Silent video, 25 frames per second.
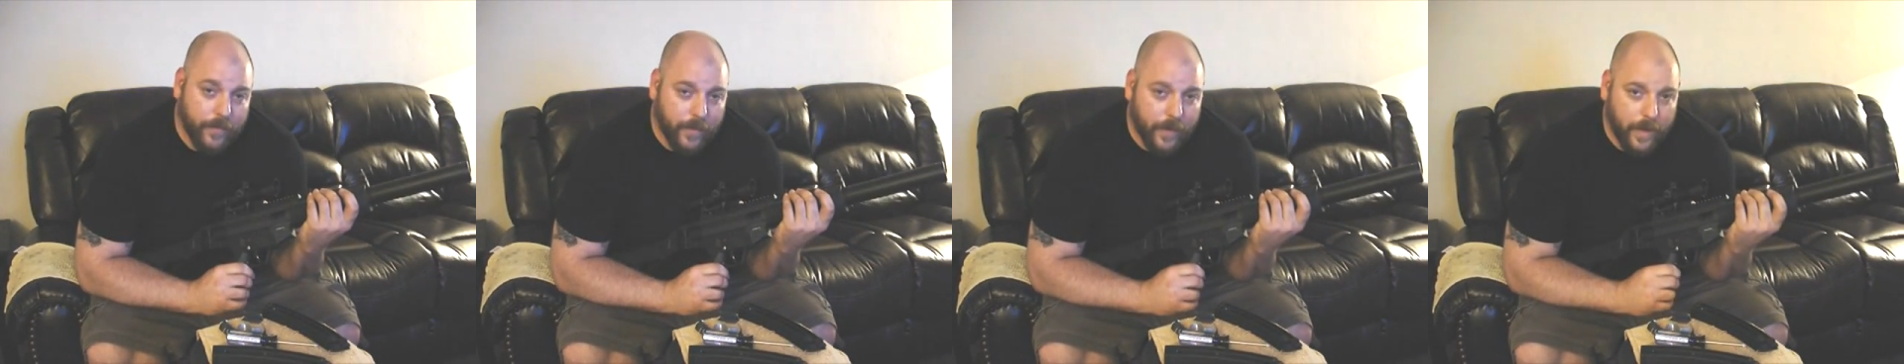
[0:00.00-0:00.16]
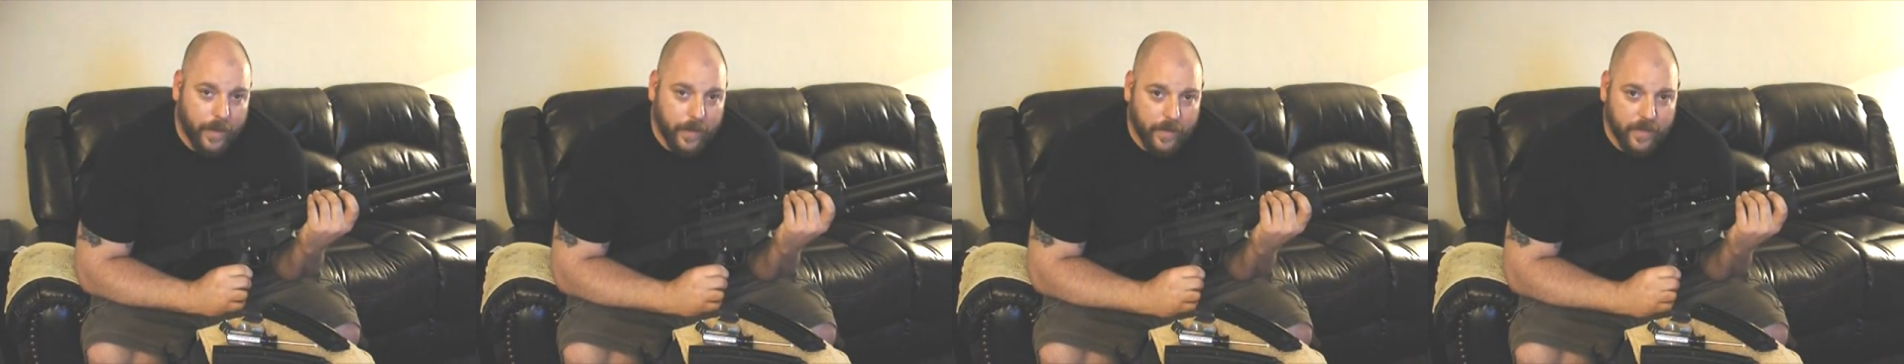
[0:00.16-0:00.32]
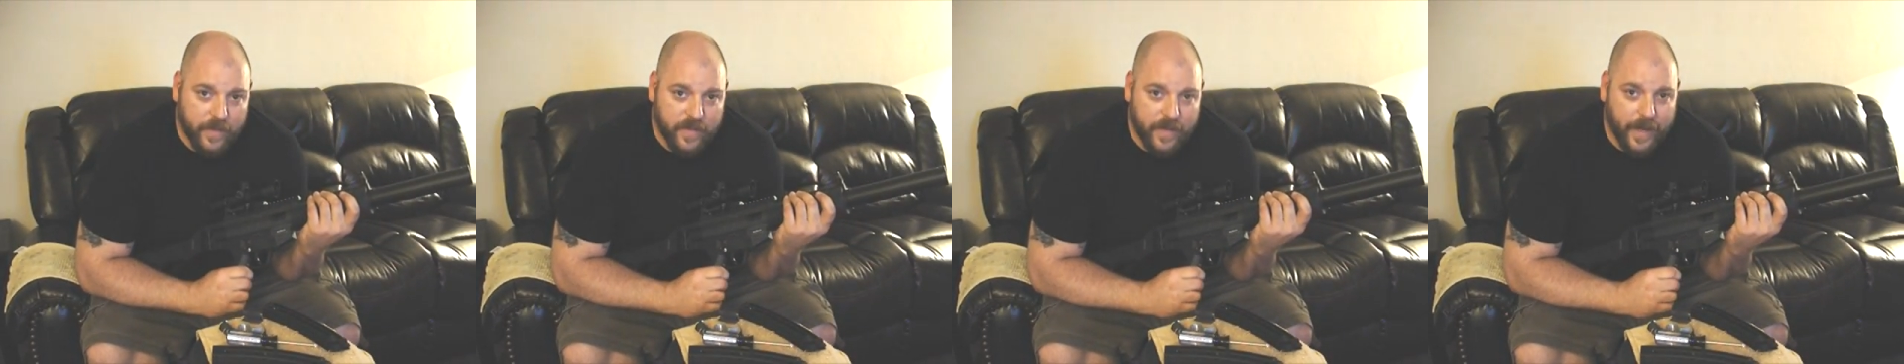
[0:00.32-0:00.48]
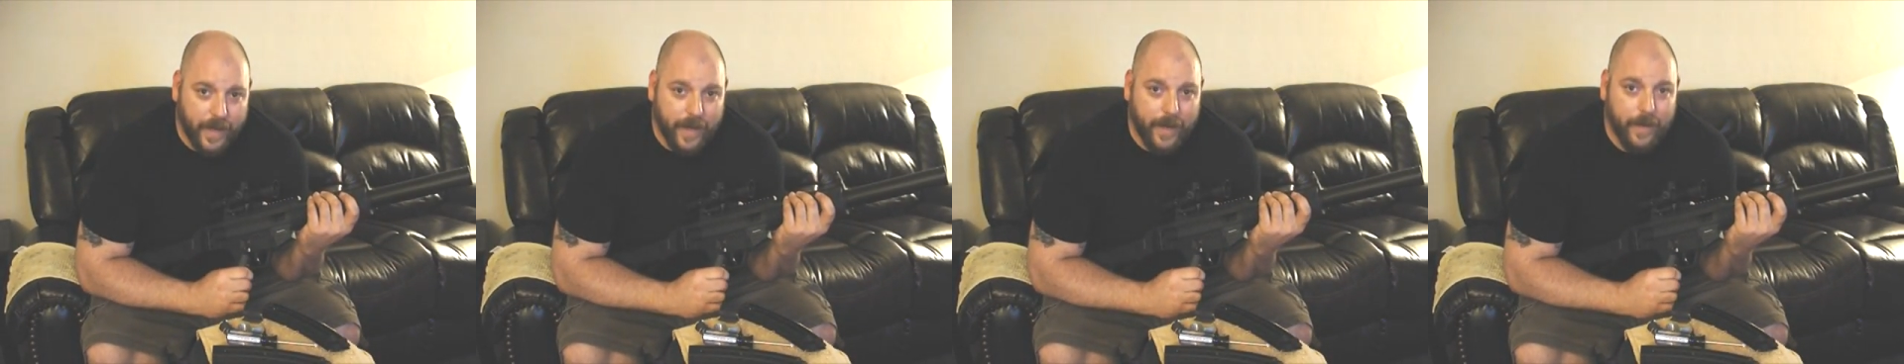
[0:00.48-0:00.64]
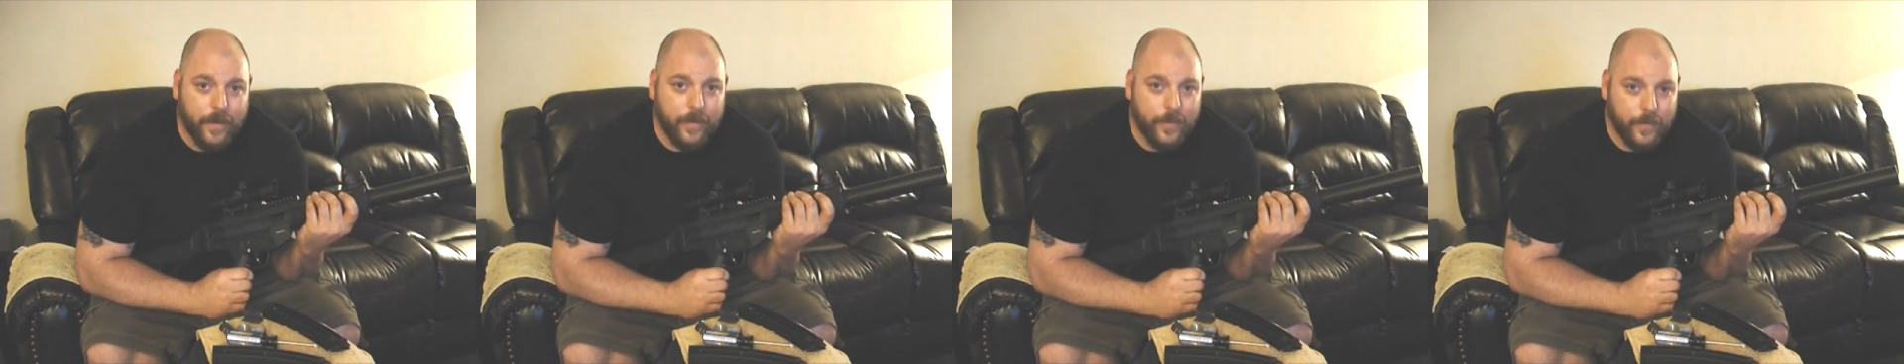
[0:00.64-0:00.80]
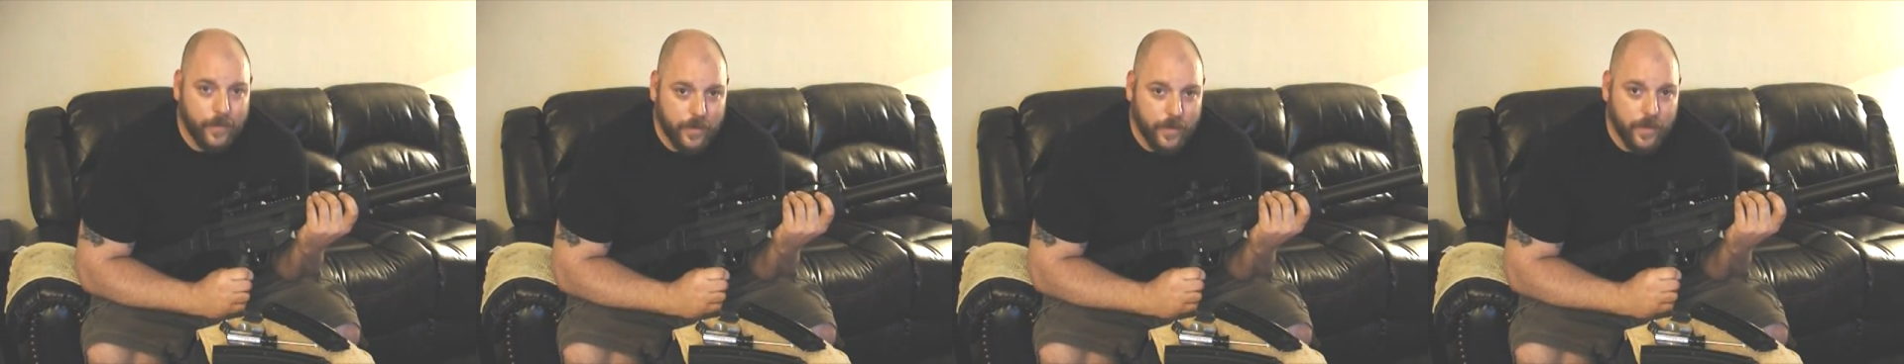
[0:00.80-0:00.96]
Father's Day,
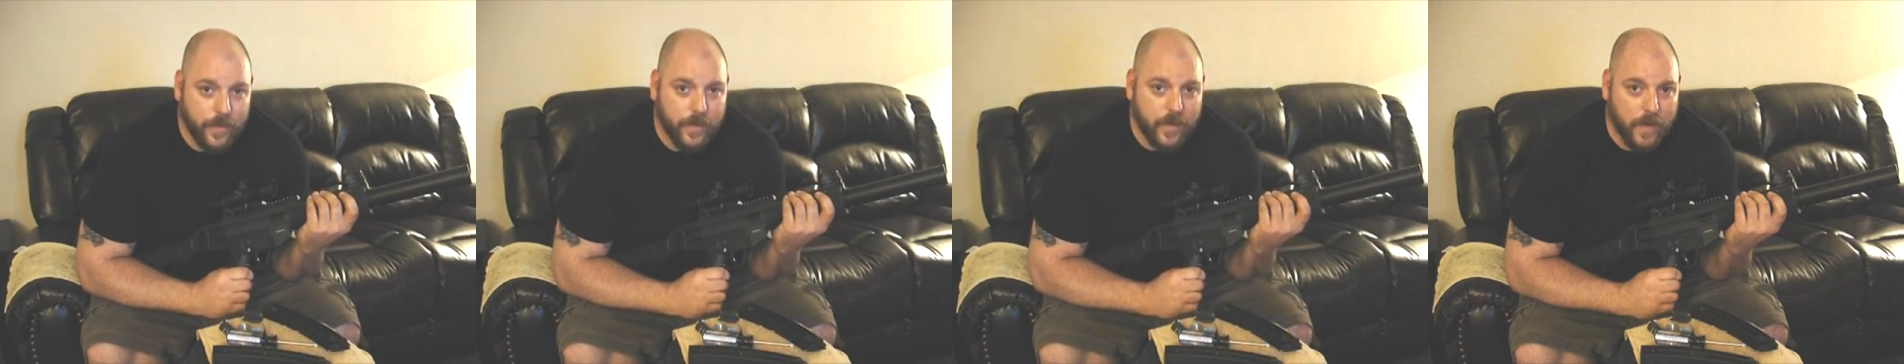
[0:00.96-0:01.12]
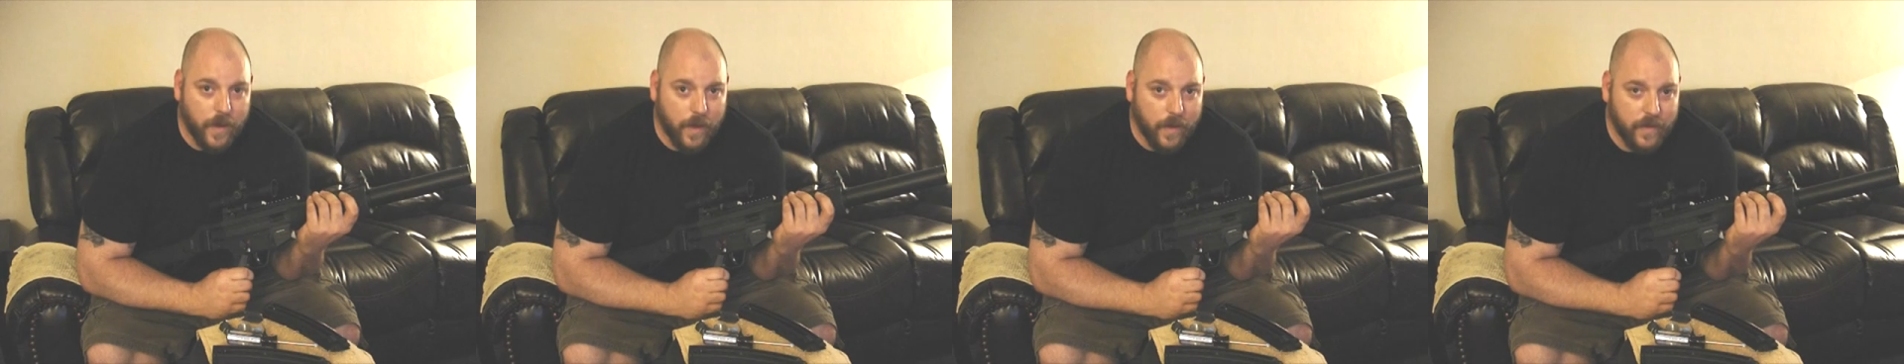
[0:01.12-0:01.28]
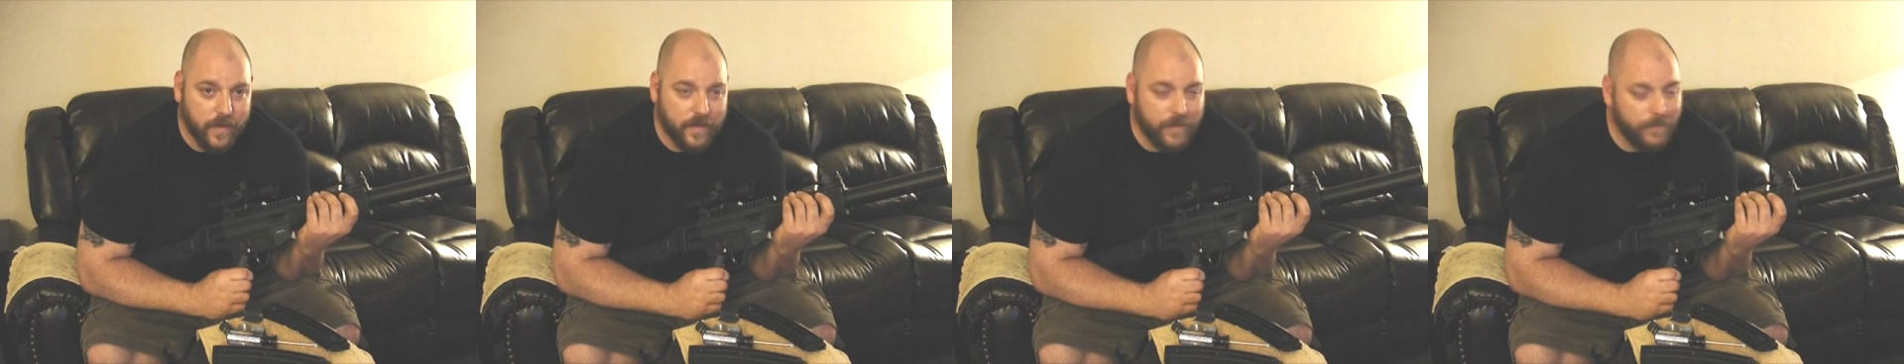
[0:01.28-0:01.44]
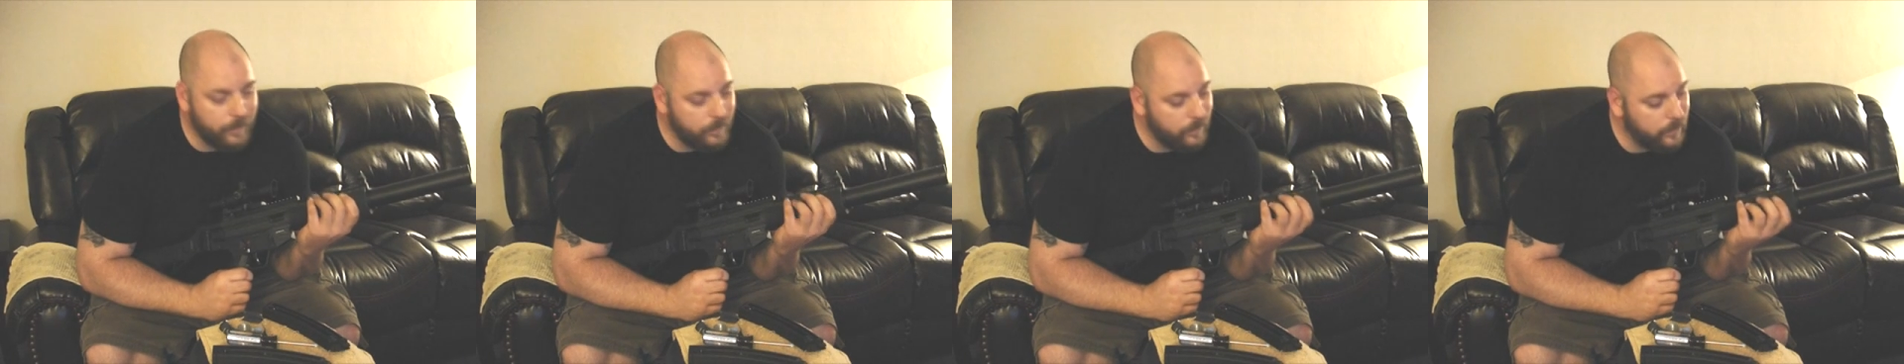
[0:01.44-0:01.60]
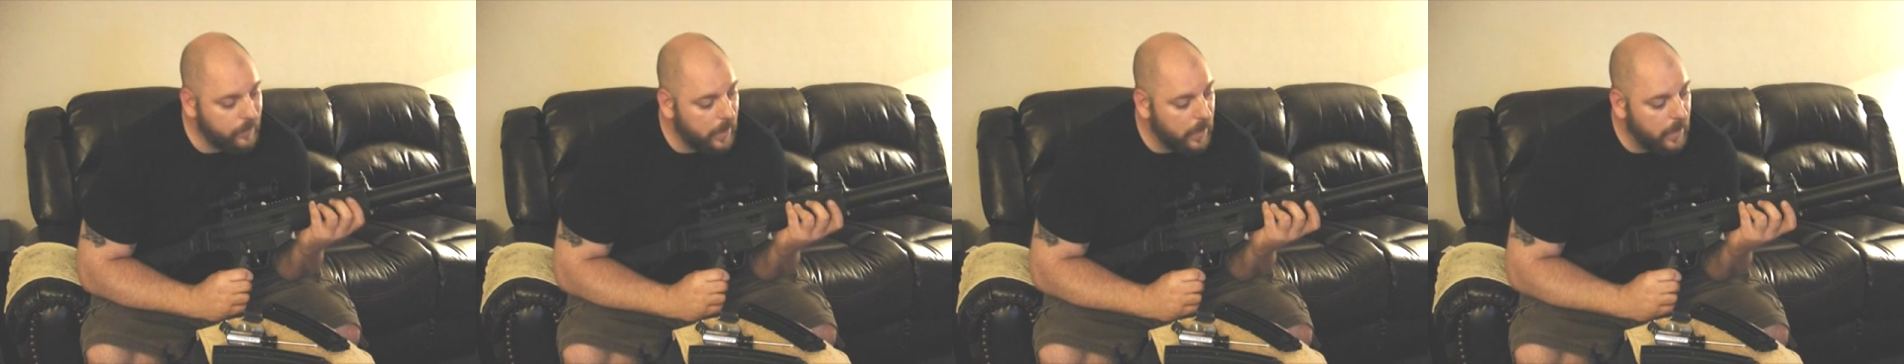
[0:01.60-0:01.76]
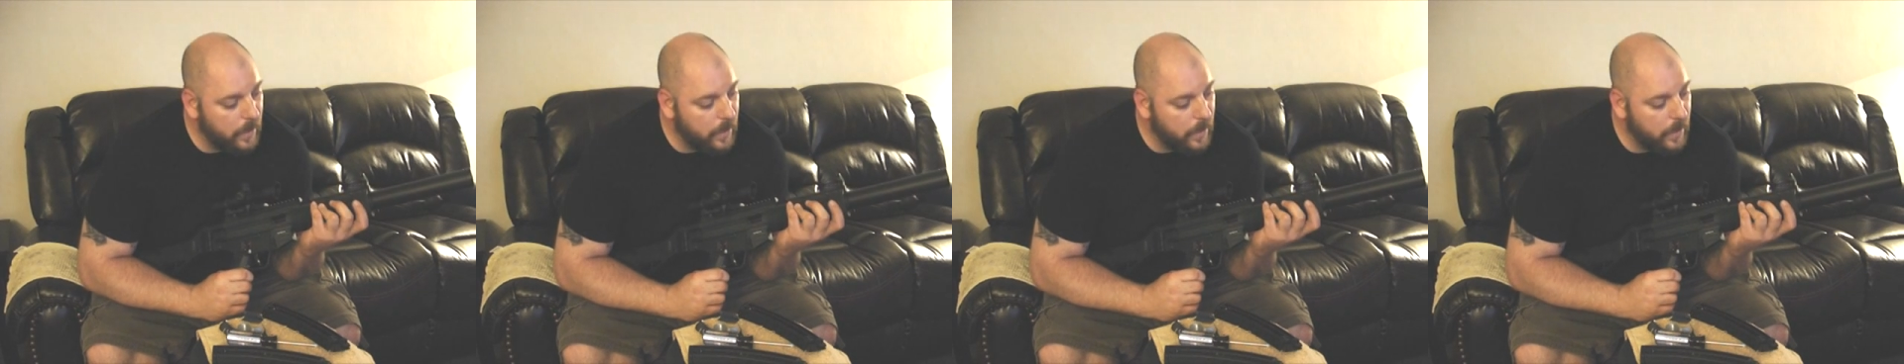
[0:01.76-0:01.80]
which was awesome.